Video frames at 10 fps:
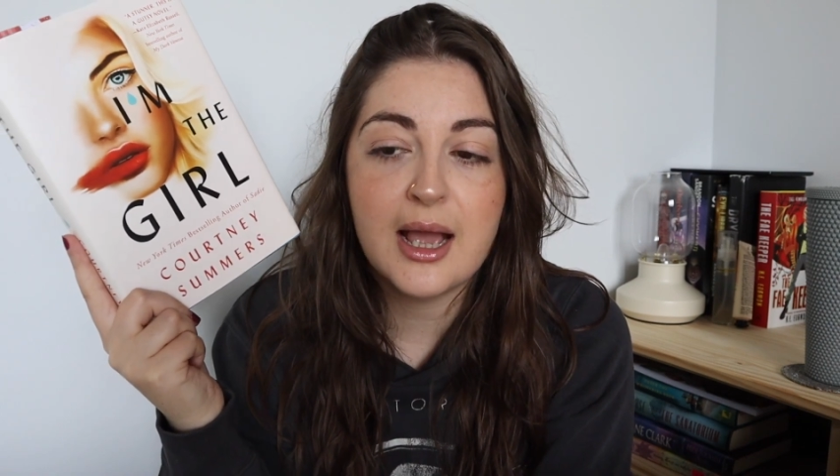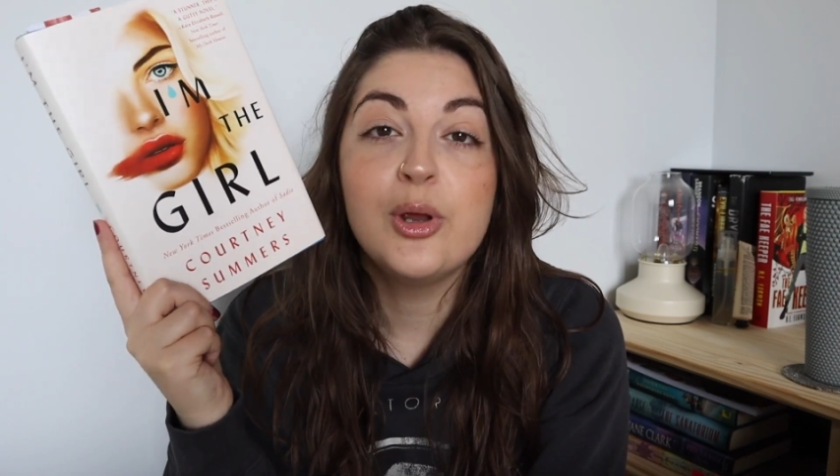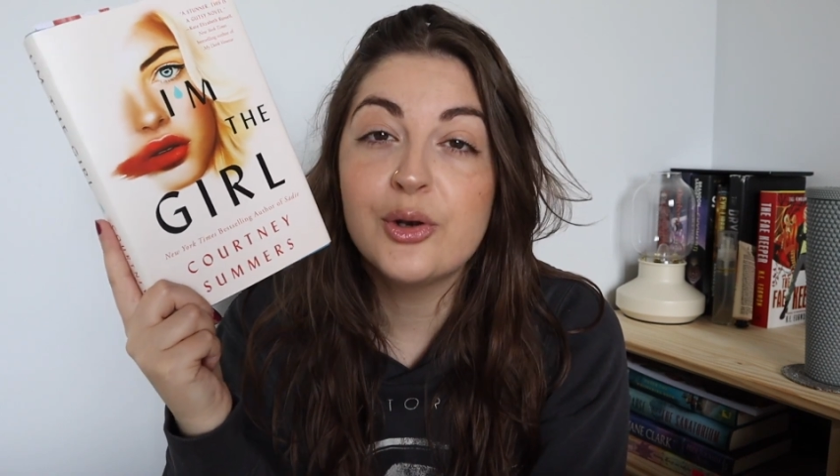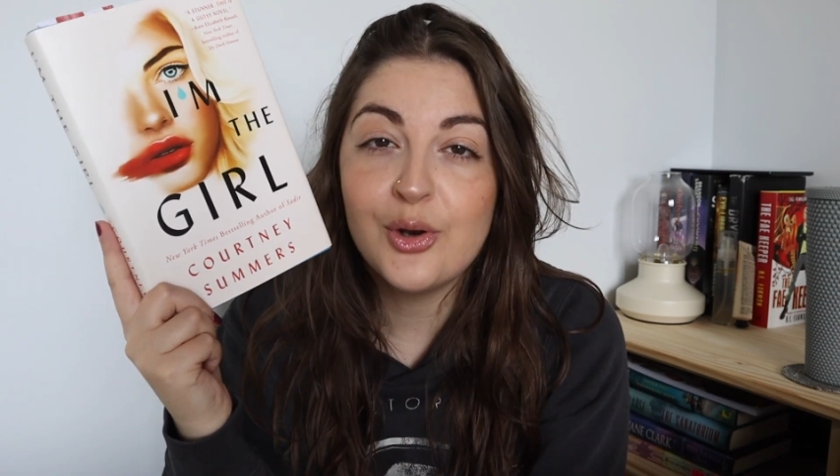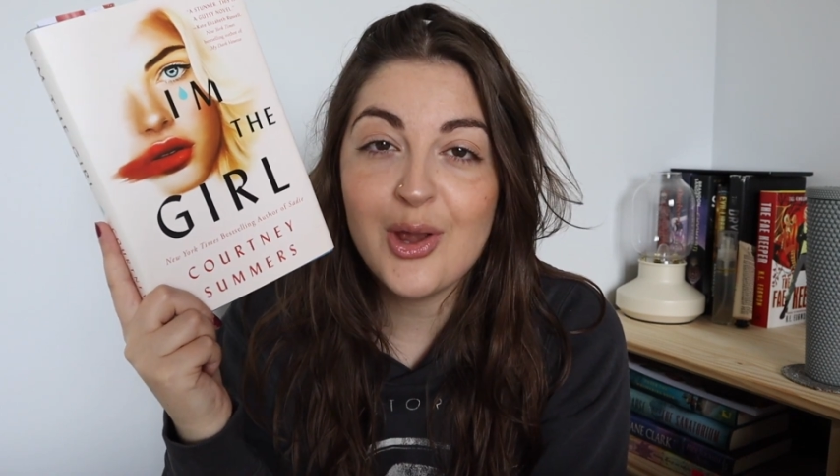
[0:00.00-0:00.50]
We
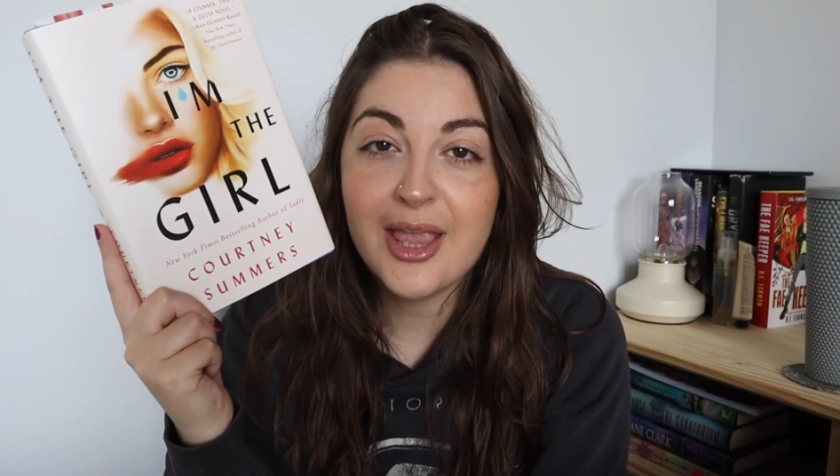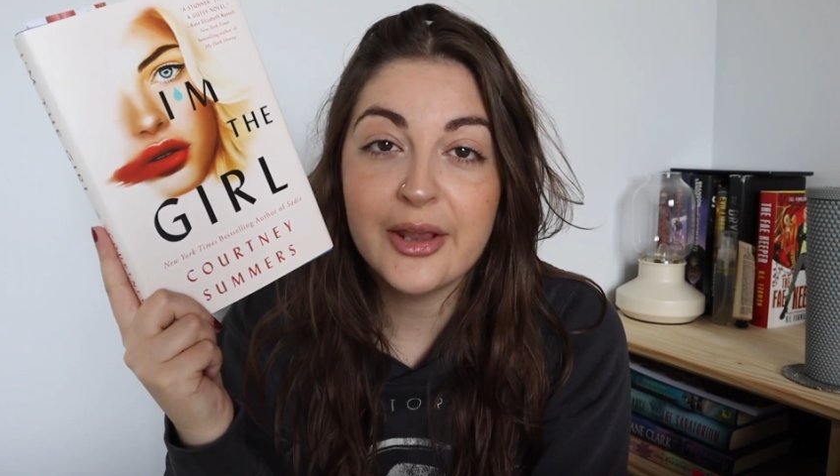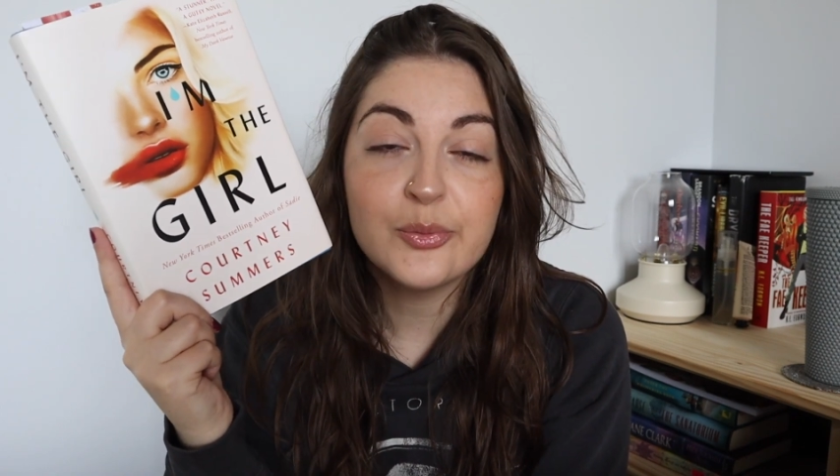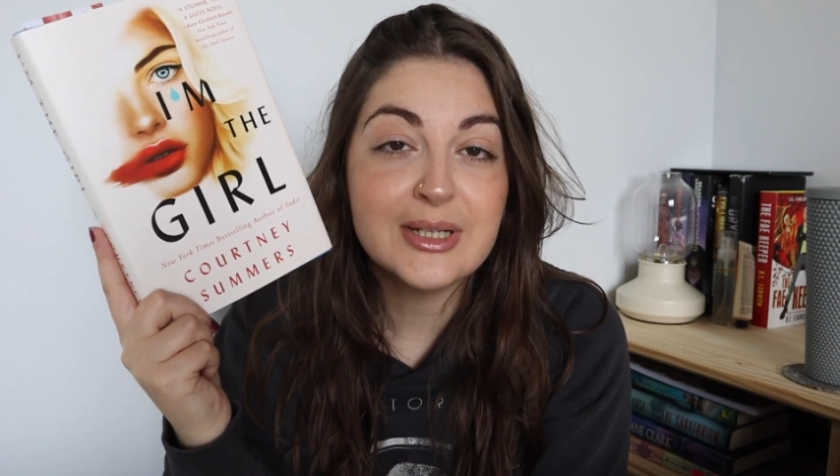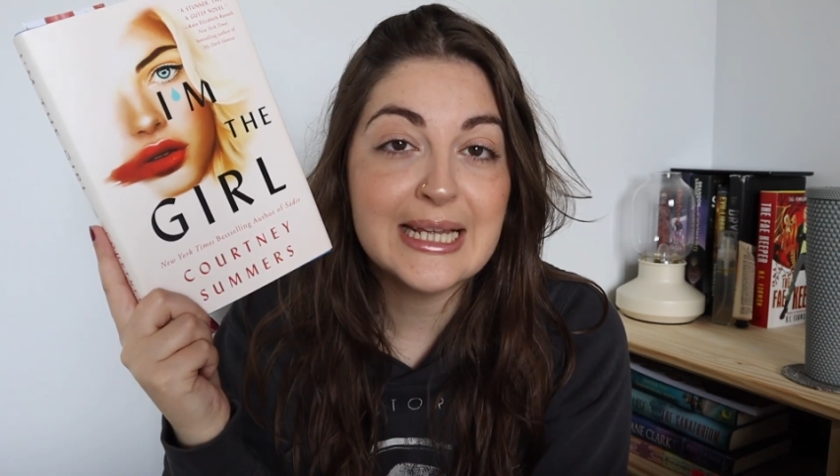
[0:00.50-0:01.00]
don't know
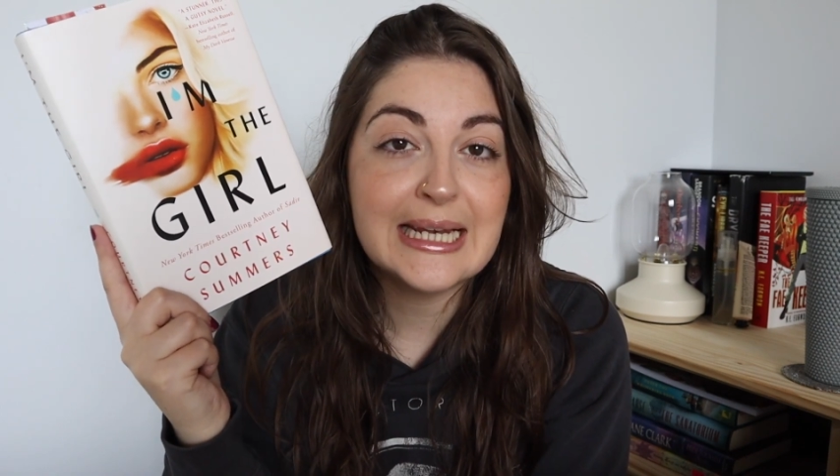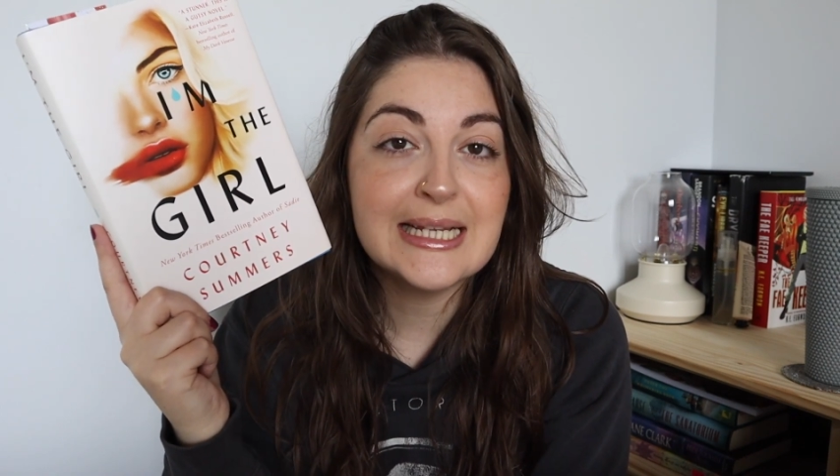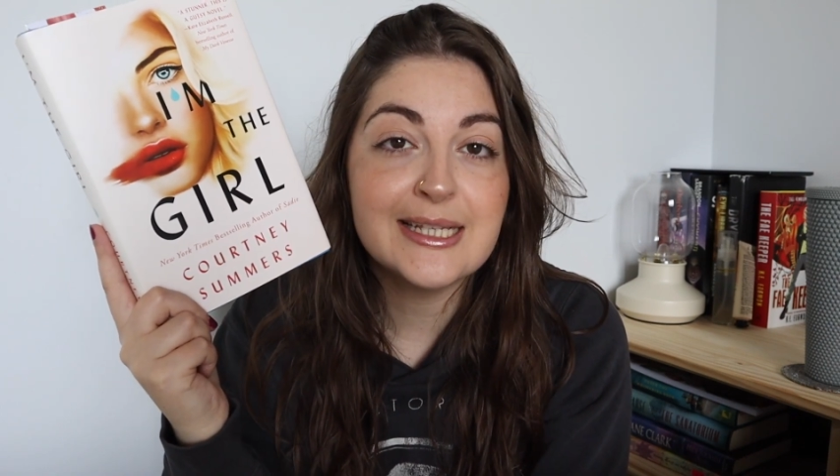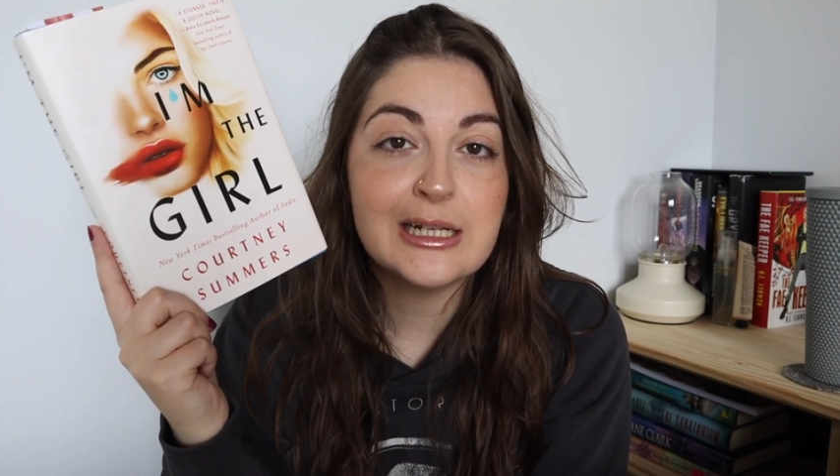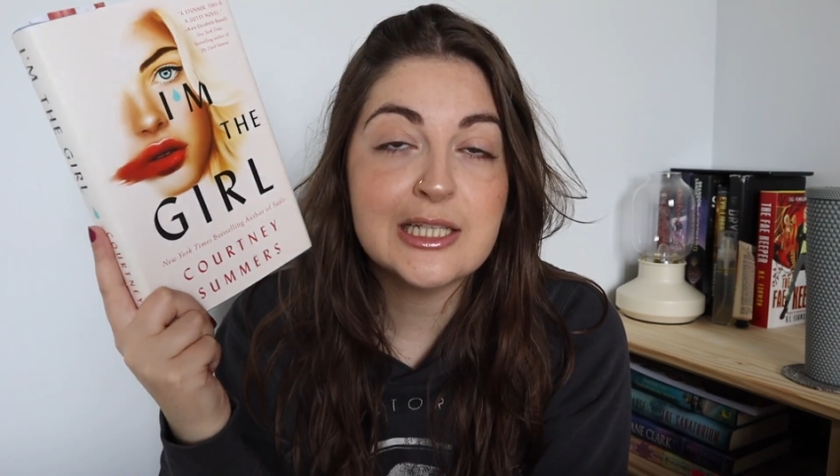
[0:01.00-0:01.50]
yet what that
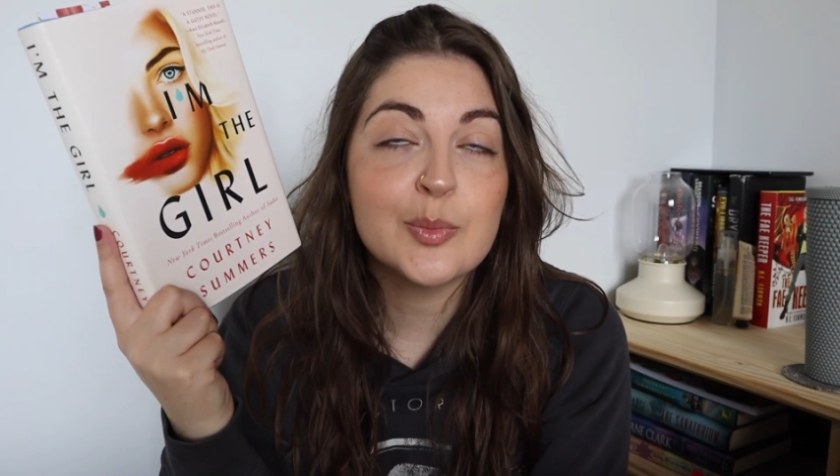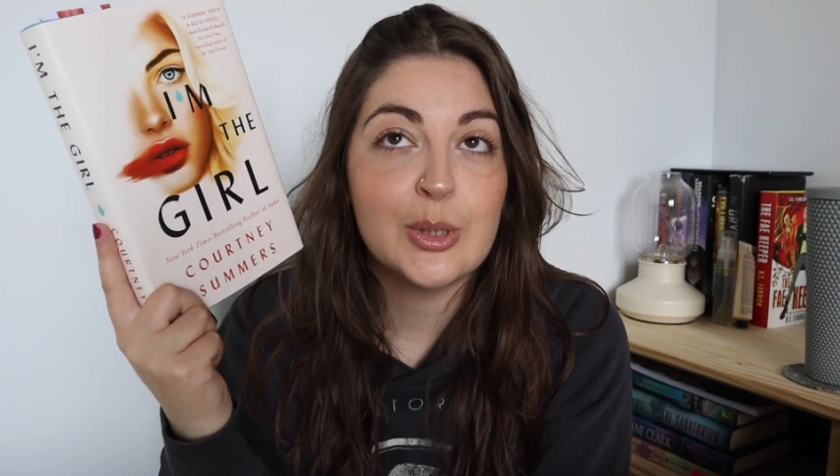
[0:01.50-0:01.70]
entails,